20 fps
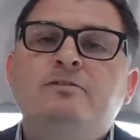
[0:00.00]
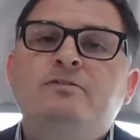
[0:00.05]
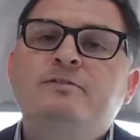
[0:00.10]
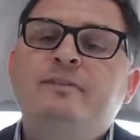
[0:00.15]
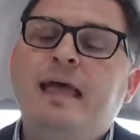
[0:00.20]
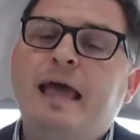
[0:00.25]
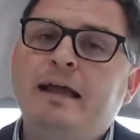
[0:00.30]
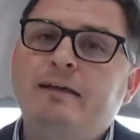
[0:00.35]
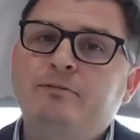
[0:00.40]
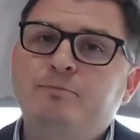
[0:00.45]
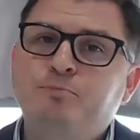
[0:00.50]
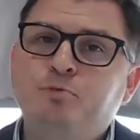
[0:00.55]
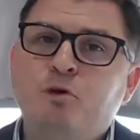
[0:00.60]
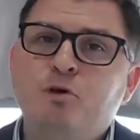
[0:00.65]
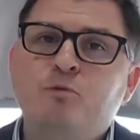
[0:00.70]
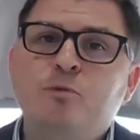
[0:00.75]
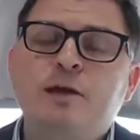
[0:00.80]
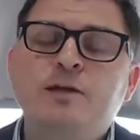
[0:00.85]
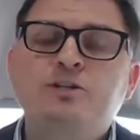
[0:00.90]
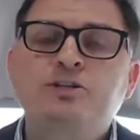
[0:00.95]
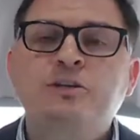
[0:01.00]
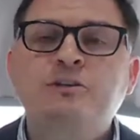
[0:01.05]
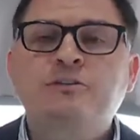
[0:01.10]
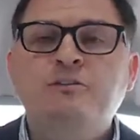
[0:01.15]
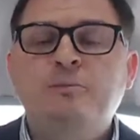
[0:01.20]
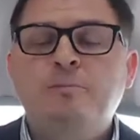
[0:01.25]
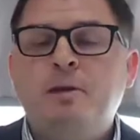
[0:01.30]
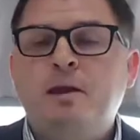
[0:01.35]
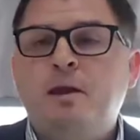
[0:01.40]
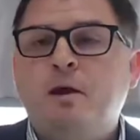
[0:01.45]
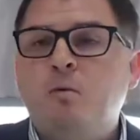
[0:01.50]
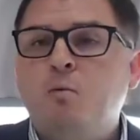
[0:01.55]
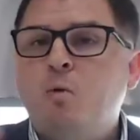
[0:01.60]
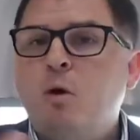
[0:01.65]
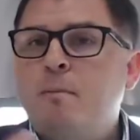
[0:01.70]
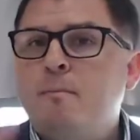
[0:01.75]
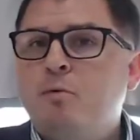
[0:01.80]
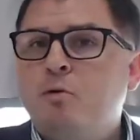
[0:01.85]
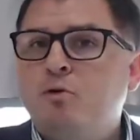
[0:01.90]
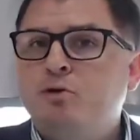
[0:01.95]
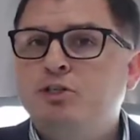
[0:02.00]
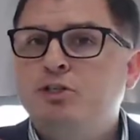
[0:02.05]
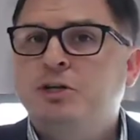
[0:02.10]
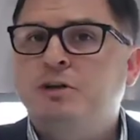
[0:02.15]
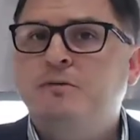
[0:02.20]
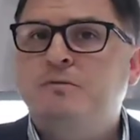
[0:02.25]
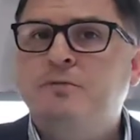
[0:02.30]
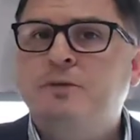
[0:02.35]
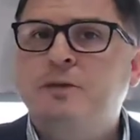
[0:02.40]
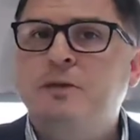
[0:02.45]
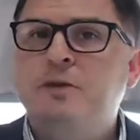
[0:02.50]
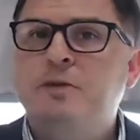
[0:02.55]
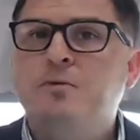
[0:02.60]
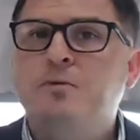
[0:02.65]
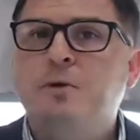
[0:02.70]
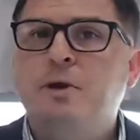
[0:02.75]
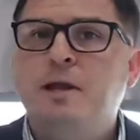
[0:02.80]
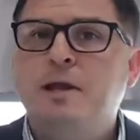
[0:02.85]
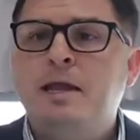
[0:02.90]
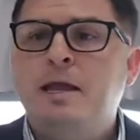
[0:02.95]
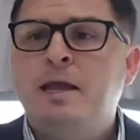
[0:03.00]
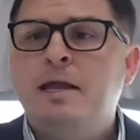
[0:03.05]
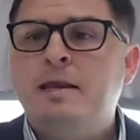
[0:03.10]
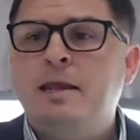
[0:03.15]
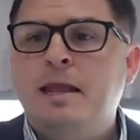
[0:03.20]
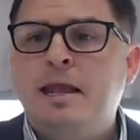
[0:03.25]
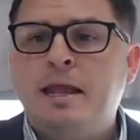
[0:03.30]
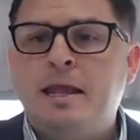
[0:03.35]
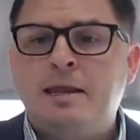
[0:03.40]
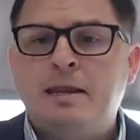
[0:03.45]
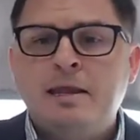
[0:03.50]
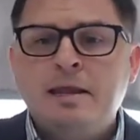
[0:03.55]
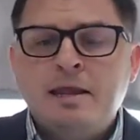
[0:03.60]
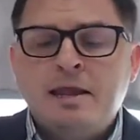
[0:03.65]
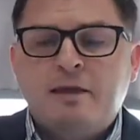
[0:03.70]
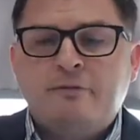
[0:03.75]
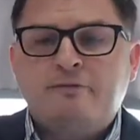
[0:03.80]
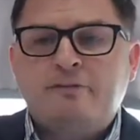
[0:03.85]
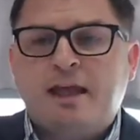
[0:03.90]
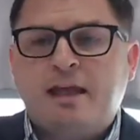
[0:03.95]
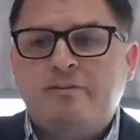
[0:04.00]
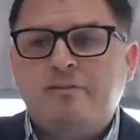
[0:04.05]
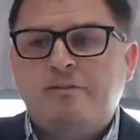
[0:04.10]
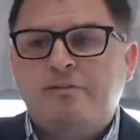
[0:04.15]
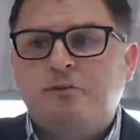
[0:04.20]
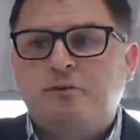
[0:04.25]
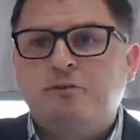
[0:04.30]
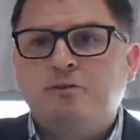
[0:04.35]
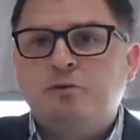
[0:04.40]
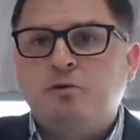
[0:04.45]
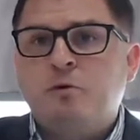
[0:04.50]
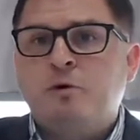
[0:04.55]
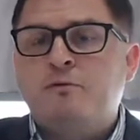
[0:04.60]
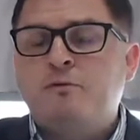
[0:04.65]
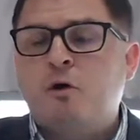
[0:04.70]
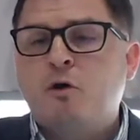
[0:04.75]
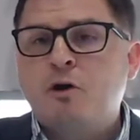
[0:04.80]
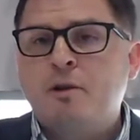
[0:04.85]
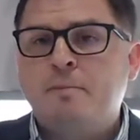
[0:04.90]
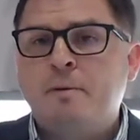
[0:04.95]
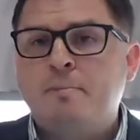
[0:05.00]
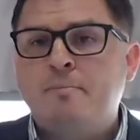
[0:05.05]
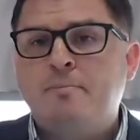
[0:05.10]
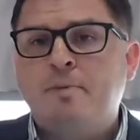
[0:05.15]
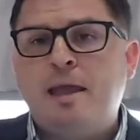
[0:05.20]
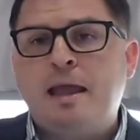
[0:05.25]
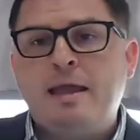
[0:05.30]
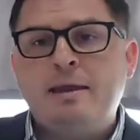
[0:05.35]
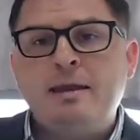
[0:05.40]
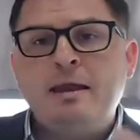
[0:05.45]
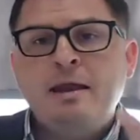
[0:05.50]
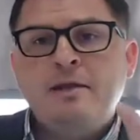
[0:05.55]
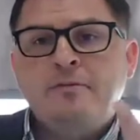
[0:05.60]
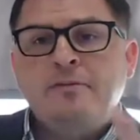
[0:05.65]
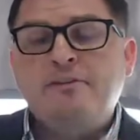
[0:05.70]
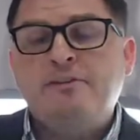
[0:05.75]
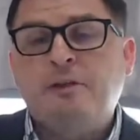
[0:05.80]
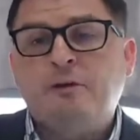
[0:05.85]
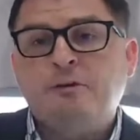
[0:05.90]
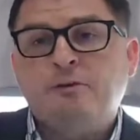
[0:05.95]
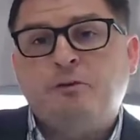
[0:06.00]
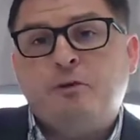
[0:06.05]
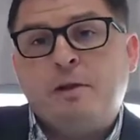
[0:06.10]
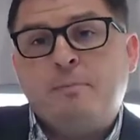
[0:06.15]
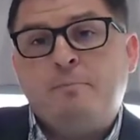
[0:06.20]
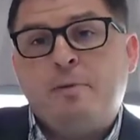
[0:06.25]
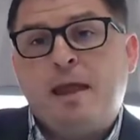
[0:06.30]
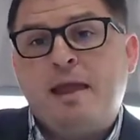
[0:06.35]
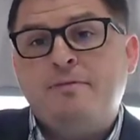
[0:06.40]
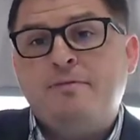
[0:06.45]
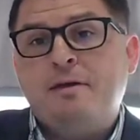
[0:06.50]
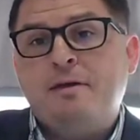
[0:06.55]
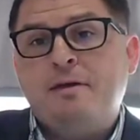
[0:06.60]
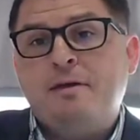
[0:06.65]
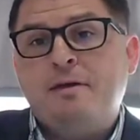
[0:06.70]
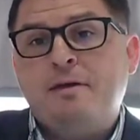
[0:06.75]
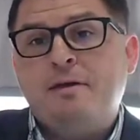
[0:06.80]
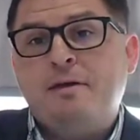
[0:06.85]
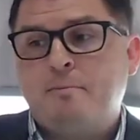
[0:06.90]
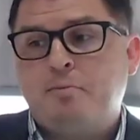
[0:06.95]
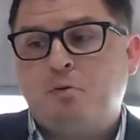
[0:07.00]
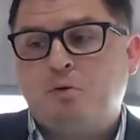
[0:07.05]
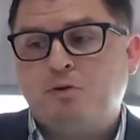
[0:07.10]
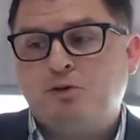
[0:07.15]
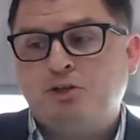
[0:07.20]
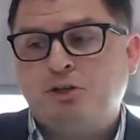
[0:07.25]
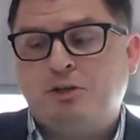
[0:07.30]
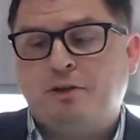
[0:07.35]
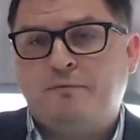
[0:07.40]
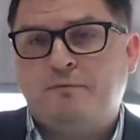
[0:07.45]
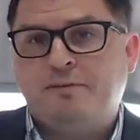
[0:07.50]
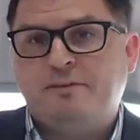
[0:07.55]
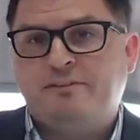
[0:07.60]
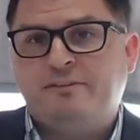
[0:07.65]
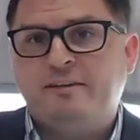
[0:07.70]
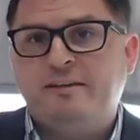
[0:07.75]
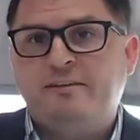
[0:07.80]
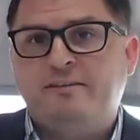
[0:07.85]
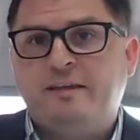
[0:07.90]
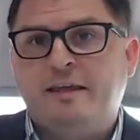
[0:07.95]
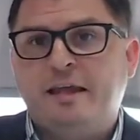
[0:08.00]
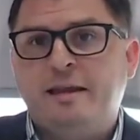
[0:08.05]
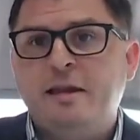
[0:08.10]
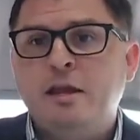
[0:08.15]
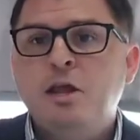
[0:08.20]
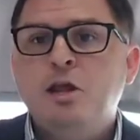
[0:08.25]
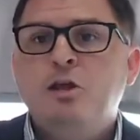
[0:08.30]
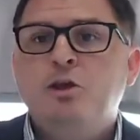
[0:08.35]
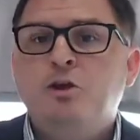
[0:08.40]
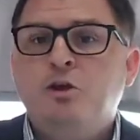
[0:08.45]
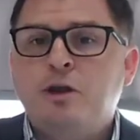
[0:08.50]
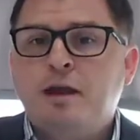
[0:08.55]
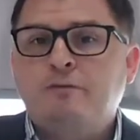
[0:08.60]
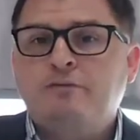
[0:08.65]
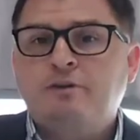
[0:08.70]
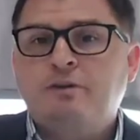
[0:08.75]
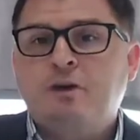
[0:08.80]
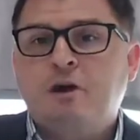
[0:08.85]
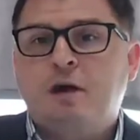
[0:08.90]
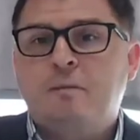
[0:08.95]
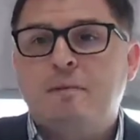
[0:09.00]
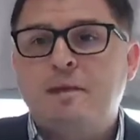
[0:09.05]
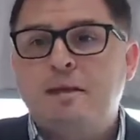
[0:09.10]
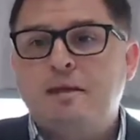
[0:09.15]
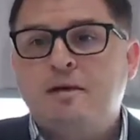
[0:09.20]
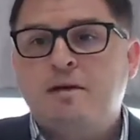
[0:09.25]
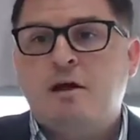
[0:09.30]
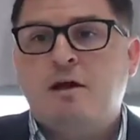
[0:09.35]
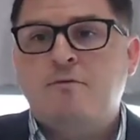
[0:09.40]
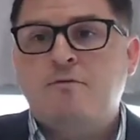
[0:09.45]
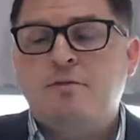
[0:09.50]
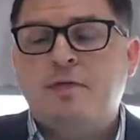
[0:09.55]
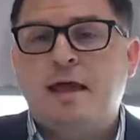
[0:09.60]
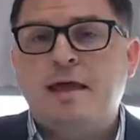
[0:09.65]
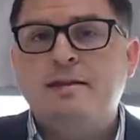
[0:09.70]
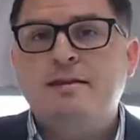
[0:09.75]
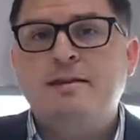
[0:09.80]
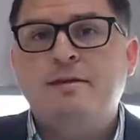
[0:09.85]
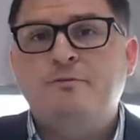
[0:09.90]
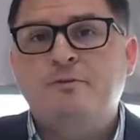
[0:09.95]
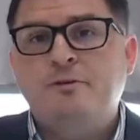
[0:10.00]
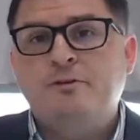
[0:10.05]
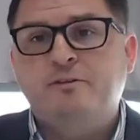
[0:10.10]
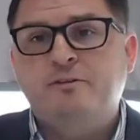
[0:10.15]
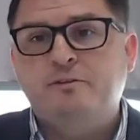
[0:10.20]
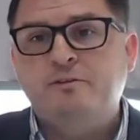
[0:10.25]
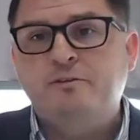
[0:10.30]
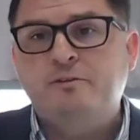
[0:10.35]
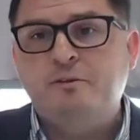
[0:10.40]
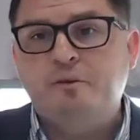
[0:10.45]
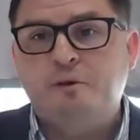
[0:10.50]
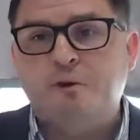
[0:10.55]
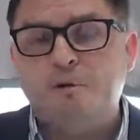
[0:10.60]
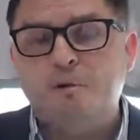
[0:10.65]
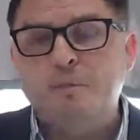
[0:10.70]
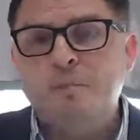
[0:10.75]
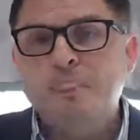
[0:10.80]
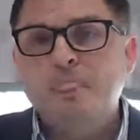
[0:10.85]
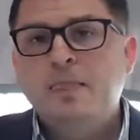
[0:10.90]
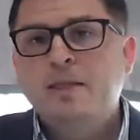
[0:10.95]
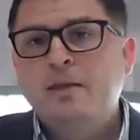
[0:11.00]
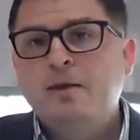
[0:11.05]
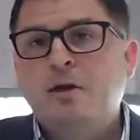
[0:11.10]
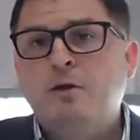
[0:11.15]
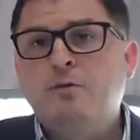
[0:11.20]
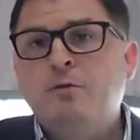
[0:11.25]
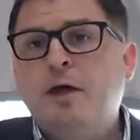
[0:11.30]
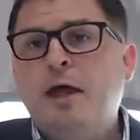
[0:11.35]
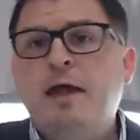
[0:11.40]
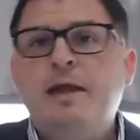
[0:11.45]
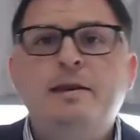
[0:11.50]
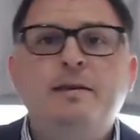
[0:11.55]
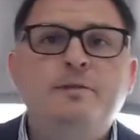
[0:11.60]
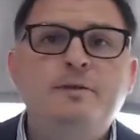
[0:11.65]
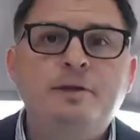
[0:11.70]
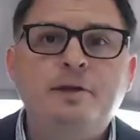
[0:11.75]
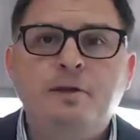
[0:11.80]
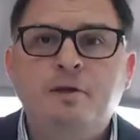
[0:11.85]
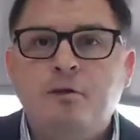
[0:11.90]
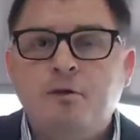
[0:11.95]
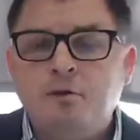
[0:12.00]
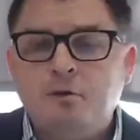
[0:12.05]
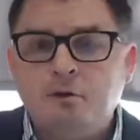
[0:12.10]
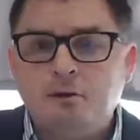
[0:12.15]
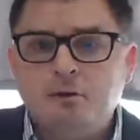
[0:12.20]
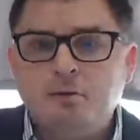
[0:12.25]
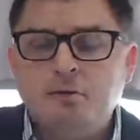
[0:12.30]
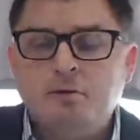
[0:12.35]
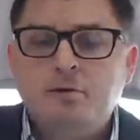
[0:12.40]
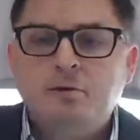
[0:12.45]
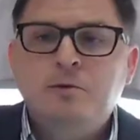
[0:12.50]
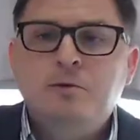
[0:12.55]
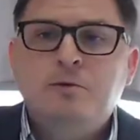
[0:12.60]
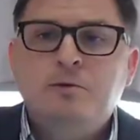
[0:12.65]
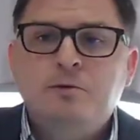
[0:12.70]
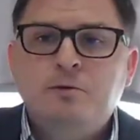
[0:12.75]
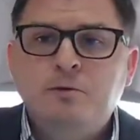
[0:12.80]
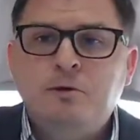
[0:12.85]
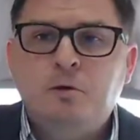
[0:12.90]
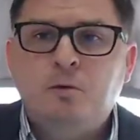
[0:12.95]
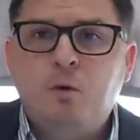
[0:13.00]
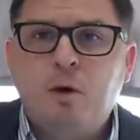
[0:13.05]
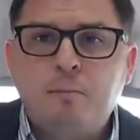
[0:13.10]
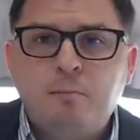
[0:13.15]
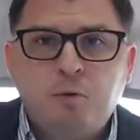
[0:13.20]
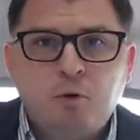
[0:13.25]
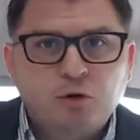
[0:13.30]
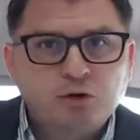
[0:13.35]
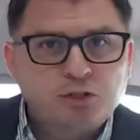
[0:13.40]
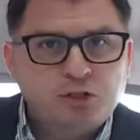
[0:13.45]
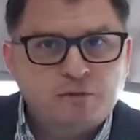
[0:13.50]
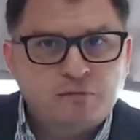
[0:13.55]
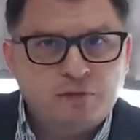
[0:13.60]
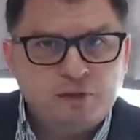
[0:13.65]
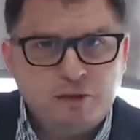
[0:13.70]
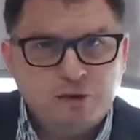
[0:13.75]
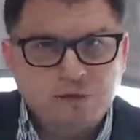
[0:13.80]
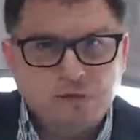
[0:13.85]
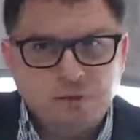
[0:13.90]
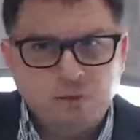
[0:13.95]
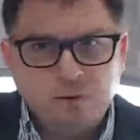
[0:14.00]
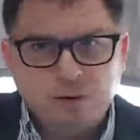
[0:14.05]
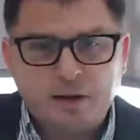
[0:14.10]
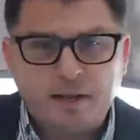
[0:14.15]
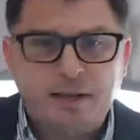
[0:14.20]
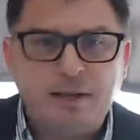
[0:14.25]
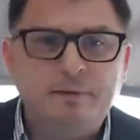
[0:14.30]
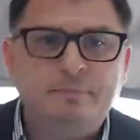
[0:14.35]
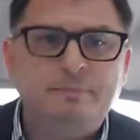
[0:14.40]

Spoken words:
Tax prorations depend on what portion of the year we're in, and if taxes are due have already been paid, the seller's already paid them for that portion of the season, you're going to have to come in and cover that difference until, the end of the year or, what portion of the year that we're in.